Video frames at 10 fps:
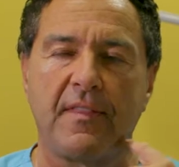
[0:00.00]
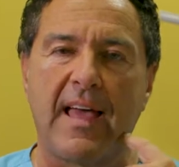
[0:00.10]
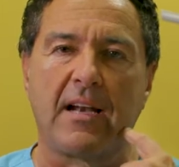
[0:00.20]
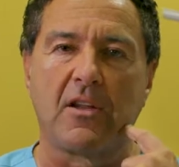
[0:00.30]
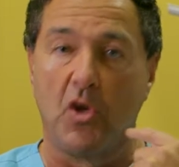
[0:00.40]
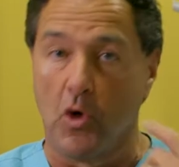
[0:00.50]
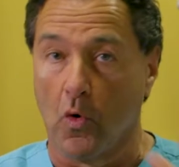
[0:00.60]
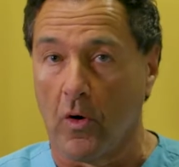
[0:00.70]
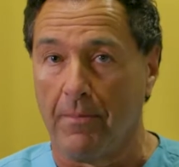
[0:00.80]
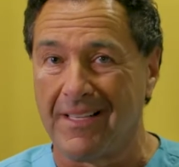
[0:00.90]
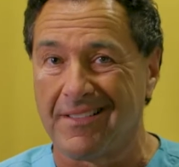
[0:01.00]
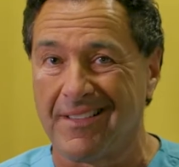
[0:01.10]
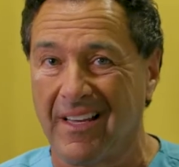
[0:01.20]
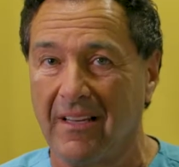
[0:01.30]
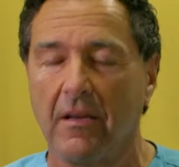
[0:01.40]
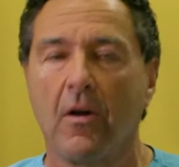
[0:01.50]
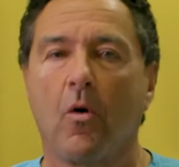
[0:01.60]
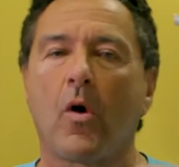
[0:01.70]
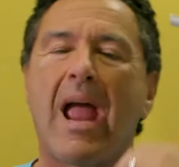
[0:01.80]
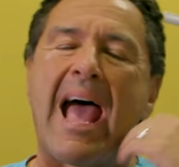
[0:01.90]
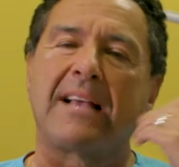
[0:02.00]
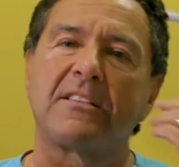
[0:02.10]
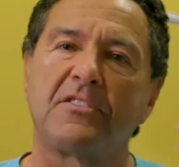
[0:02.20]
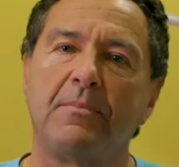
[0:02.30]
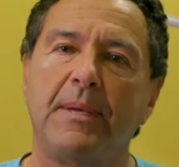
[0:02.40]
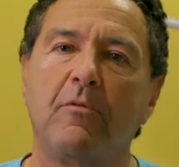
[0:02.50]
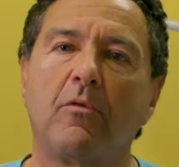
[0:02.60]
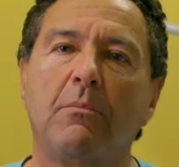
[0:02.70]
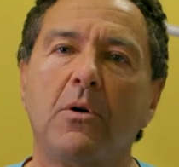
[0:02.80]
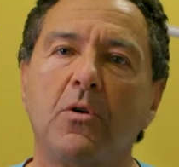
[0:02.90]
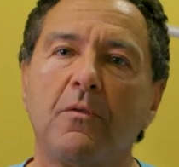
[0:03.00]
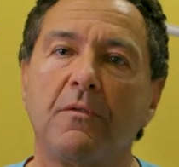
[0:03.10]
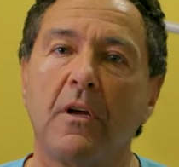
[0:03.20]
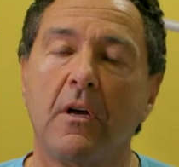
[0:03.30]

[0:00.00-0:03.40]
that you're missing or has to be removed,